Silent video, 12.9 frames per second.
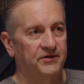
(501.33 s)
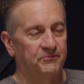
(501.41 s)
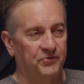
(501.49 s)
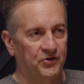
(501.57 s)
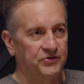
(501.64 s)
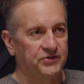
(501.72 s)

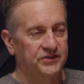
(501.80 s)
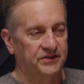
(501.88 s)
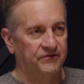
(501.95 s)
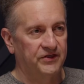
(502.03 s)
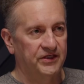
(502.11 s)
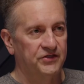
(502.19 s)
purchase
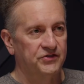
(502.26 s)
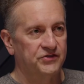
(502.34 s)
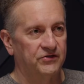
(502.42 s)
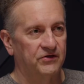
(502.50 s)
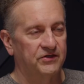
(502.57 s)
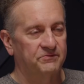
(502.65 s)
of the
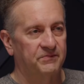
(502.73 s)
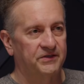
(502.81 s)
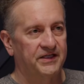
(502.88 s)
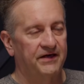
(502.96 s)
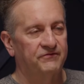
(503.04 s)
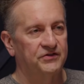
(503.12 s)
insurance,
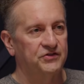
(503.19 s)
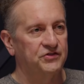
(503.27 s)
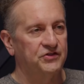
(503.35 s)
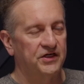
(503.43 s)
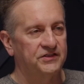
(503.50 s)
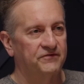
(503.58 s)
but they have to
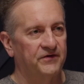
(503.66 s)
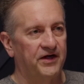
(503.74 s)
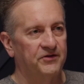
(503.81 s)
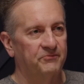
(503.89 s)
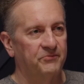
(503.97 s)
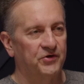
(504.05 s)

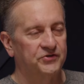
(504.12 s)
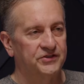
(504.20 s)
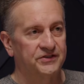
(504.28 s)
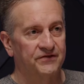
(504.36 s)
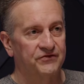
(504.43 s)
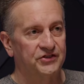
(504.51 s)
justify the
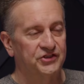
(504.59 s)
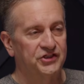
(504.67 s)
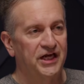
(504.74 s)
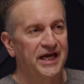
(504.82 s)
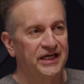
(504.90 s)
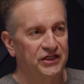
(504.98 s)
purchase of the
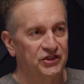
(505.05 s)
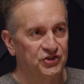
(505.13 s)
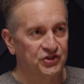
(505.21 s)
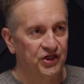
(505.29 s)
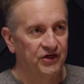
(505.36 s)
change